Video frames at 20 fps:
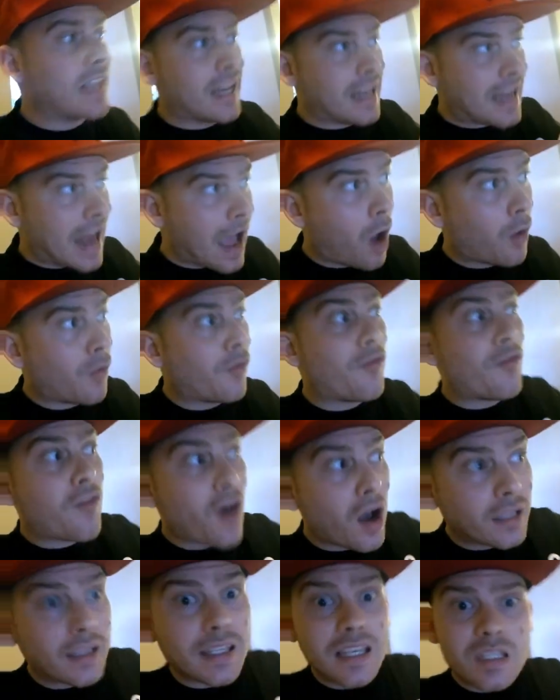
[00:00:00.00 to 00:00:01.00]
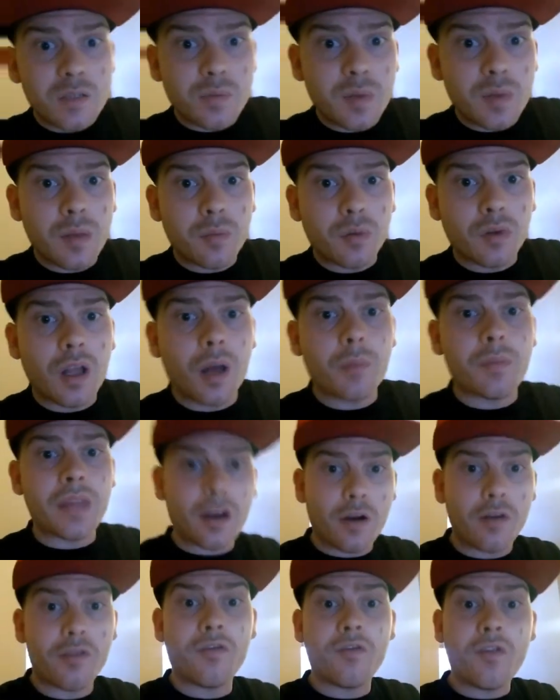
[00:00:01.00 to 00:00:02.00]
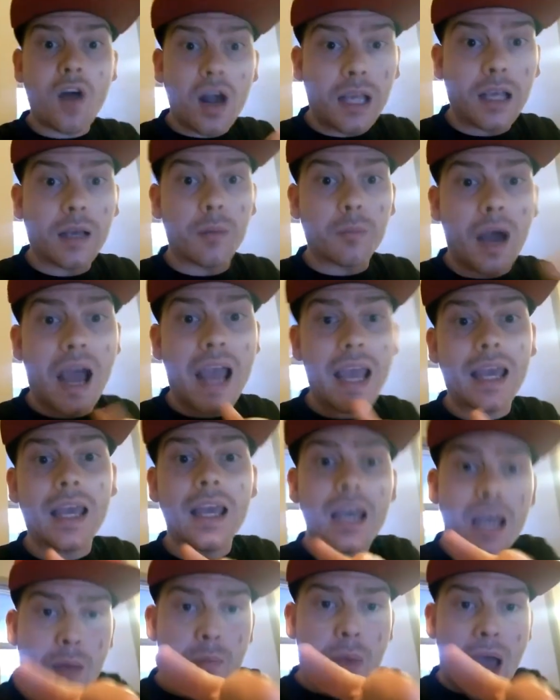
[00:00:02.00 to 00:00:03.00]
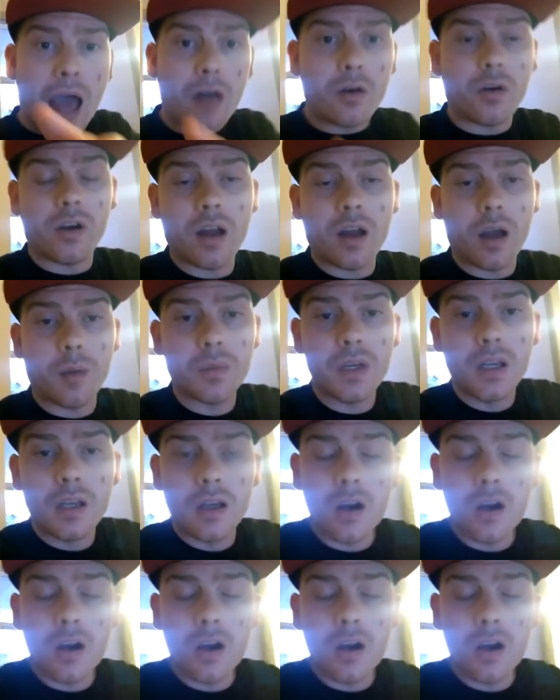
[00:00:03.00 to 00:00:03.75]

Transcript: and now fuck these people up that are fucking my pattern up.